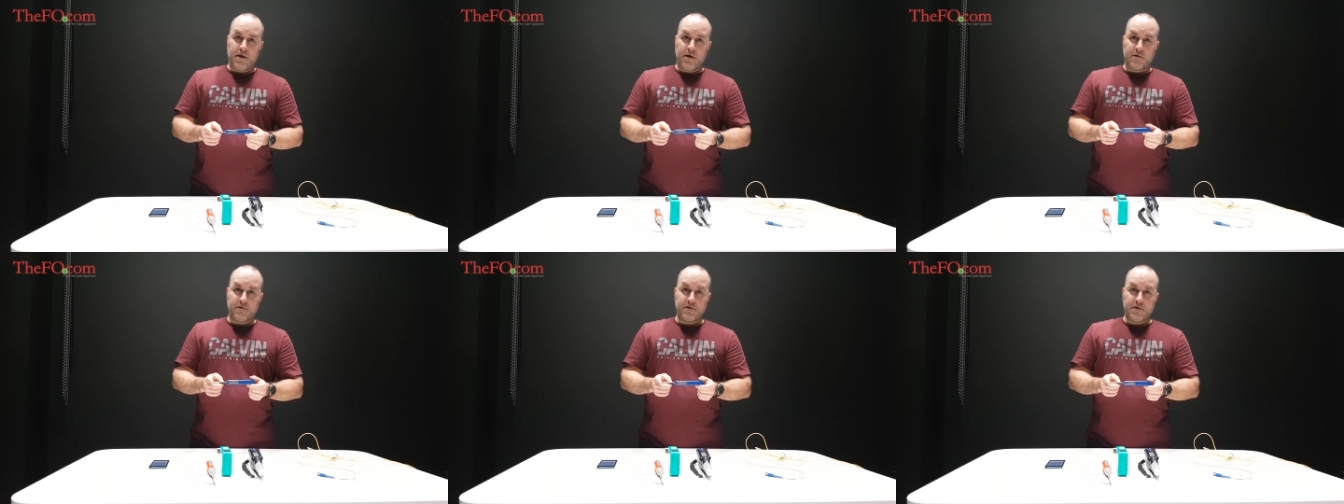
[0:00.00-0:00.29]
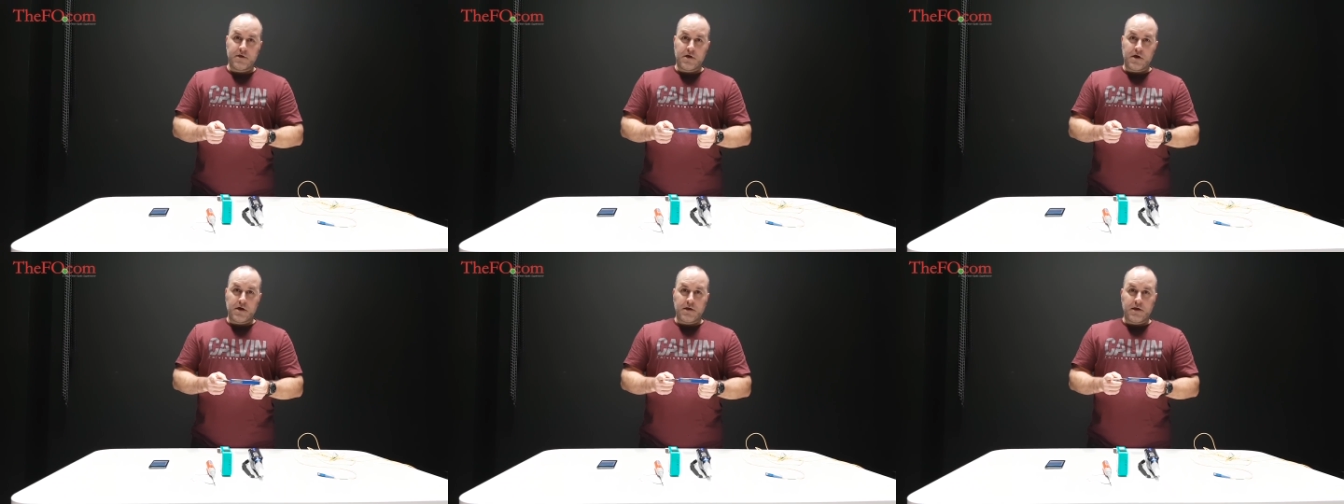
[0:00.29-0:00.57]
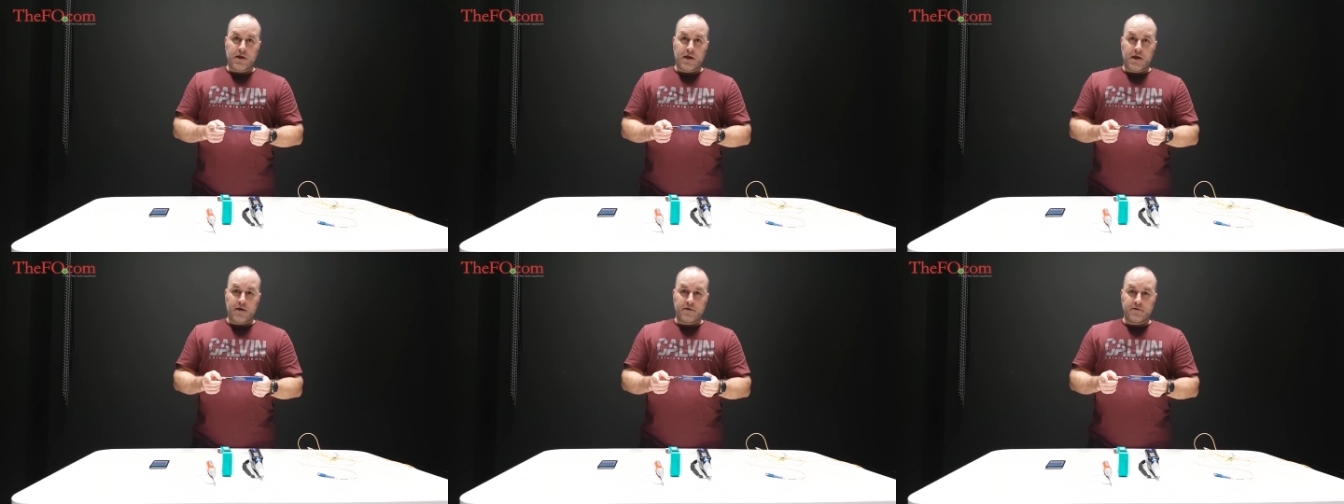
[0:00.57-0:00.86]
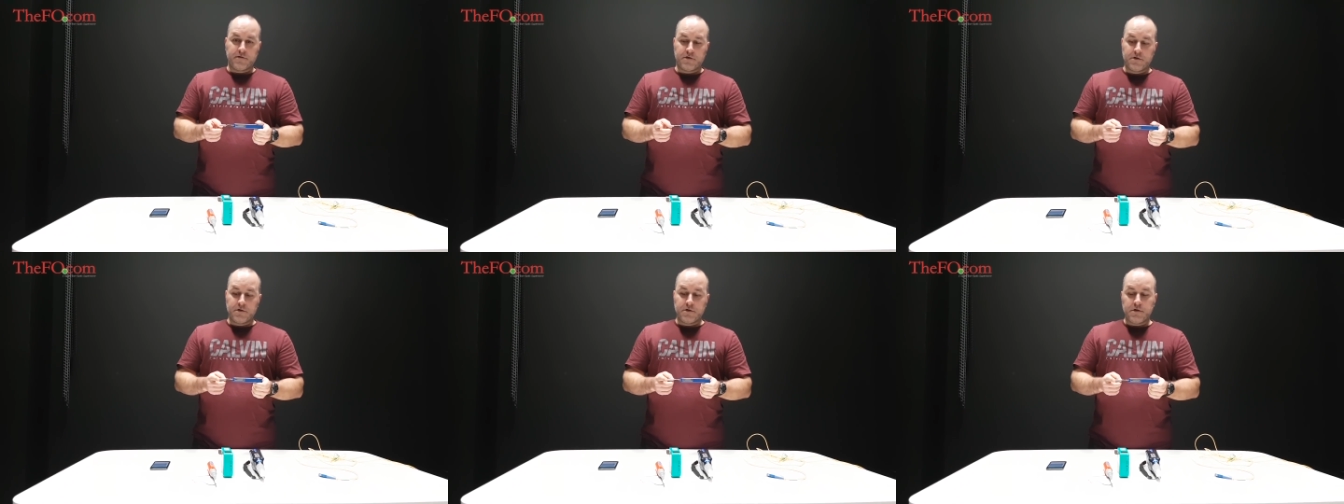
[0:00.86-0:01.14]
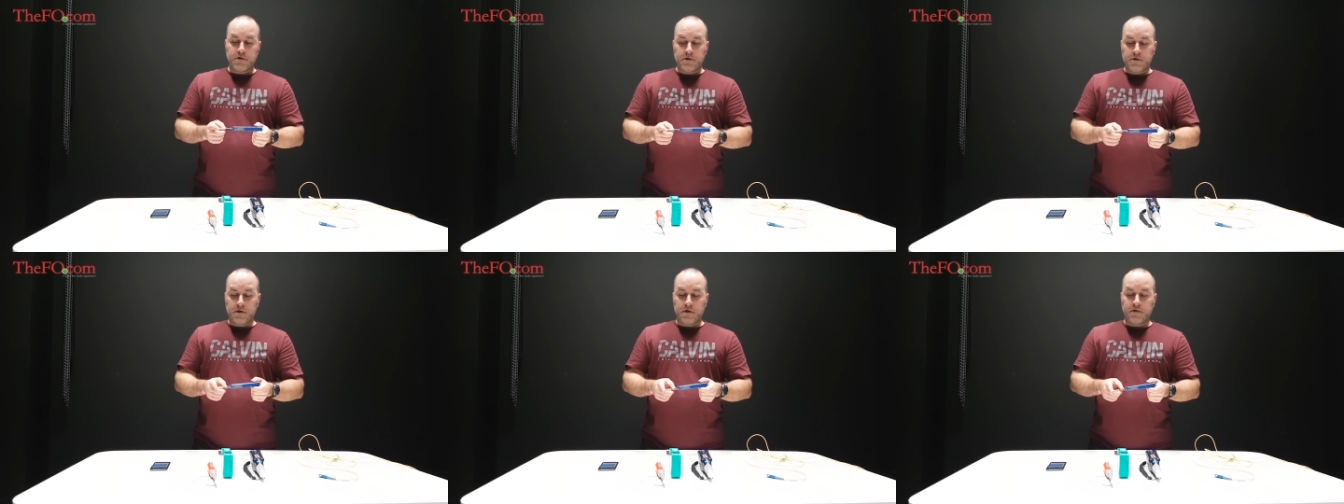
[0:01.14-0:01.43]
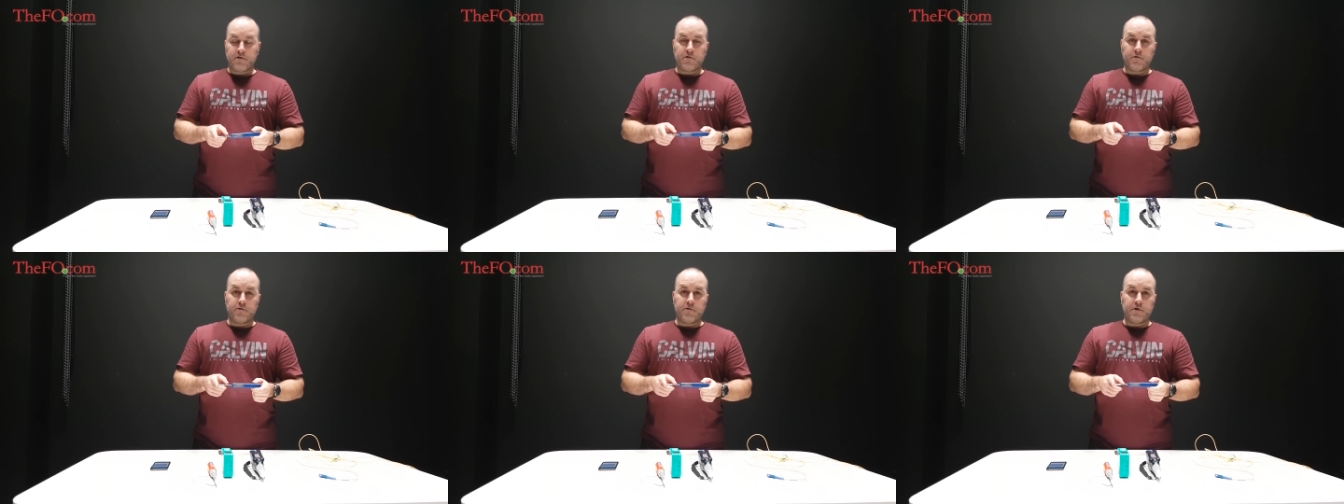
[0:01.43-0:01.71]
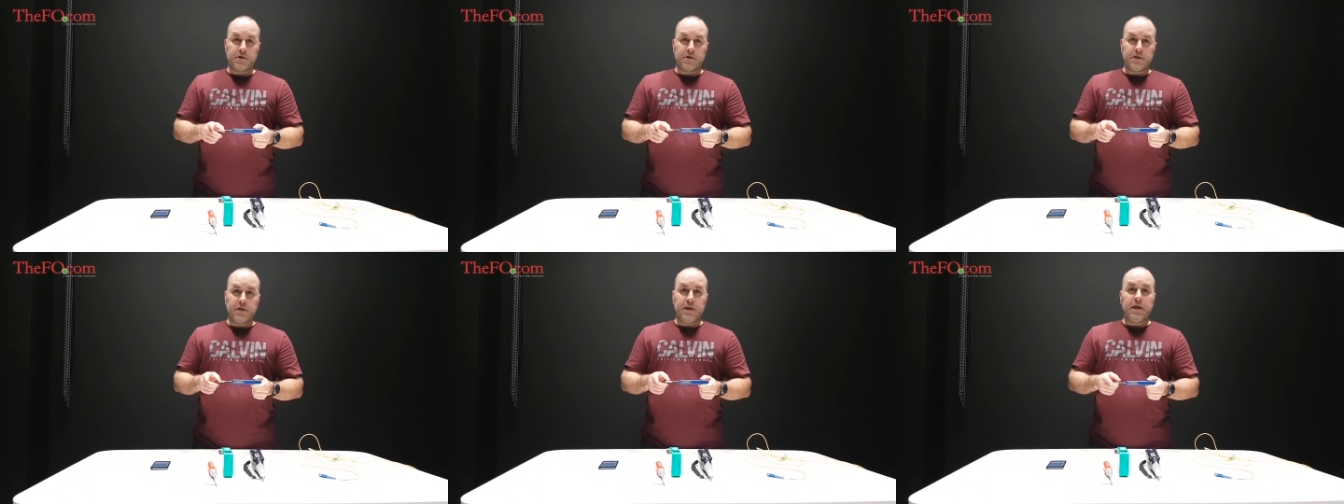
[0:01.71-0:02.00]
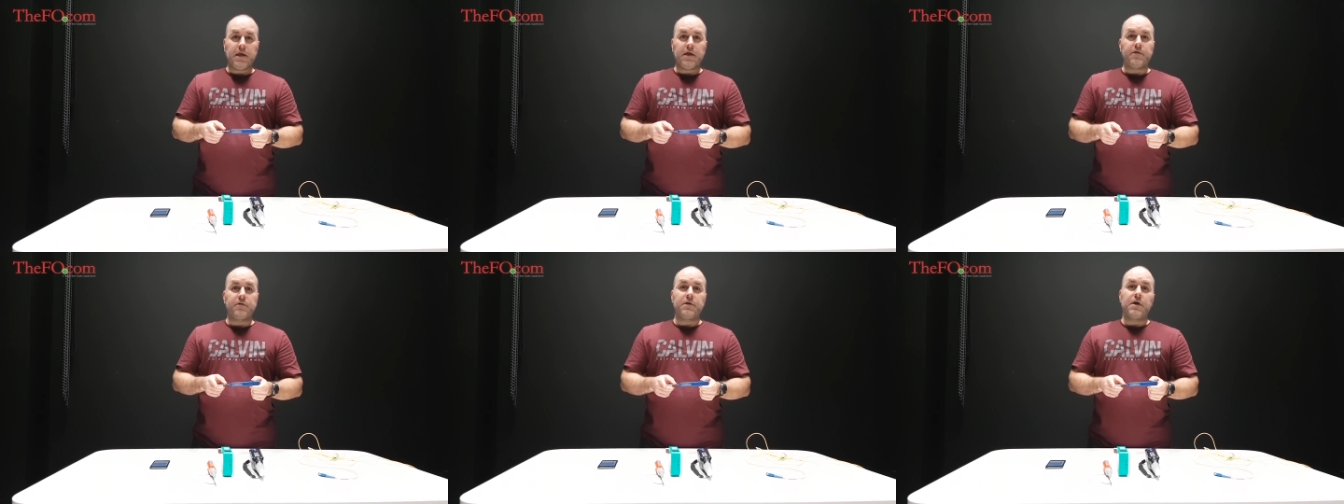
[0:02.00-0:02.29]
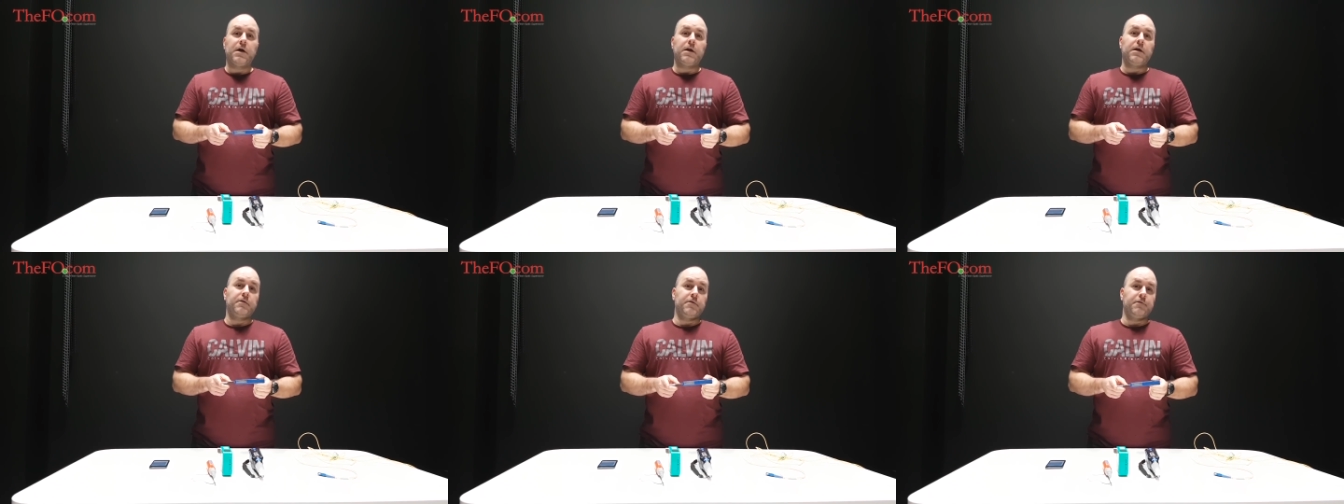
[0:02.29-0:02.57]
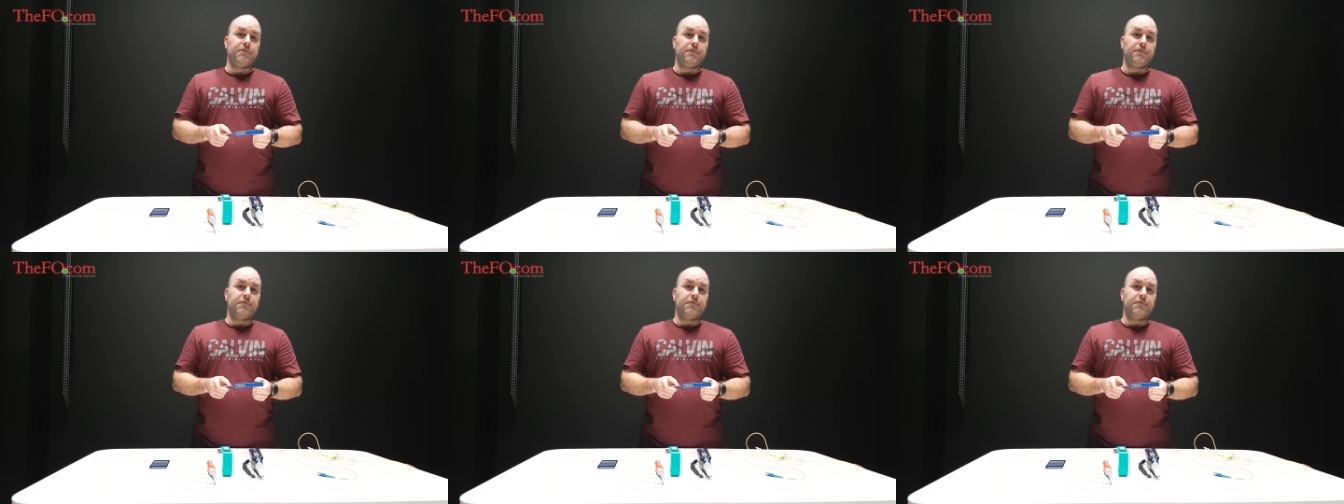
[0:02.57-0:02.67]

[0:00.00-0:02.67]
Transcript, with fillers: is not as good, so the cleaning is not as